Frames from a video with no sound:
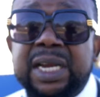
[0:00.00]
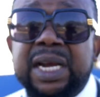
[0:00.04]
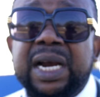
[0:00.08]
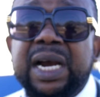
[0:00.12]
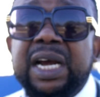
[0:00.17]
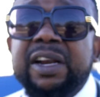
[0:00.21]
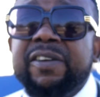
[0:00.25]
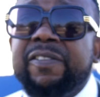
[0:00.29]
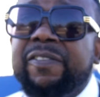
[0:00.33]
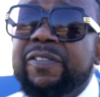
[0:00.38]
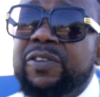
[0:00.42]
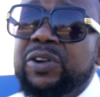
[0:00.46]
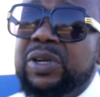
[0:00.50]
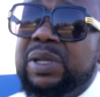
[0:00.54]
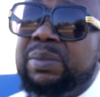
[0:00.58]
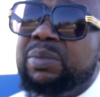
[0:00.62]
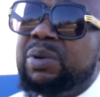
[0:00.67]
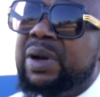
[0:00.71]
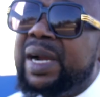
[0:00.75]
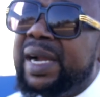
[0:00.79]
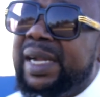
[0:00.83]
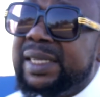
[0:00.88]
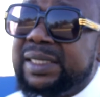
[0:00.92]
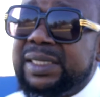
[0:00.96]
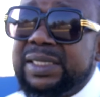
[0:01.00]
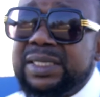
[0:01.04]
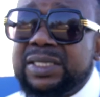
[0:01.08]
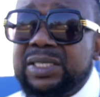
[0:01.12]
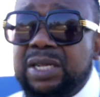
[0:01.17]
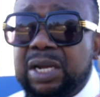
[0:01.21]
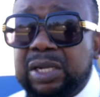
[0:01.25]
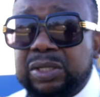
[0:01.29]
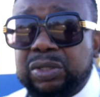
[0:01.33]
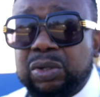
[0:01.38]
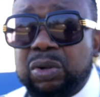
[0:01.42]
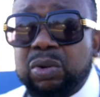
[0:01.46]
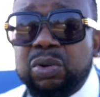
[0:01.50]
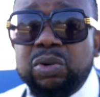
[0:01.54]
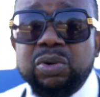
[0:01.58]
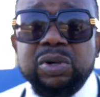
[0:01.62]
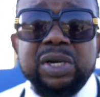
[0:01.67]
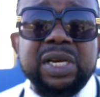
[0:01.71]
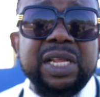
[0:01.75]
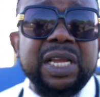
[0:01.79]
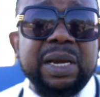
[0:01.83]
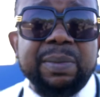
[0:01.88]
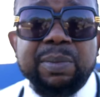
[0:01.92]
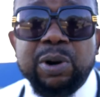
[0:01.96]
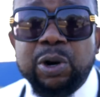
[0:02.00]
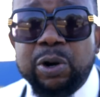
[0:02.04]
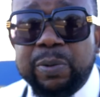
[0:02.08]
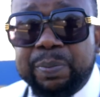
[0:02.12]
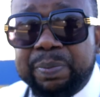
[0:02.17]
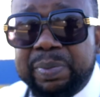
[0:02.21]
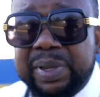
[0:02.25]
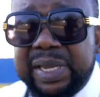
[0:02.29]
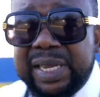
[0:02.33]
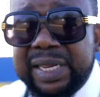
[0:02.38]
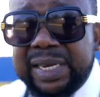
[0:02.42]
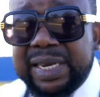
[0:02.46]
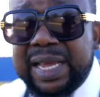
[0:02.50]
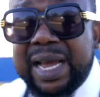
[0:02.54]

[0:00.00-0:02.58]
And Fully Bright is not only about being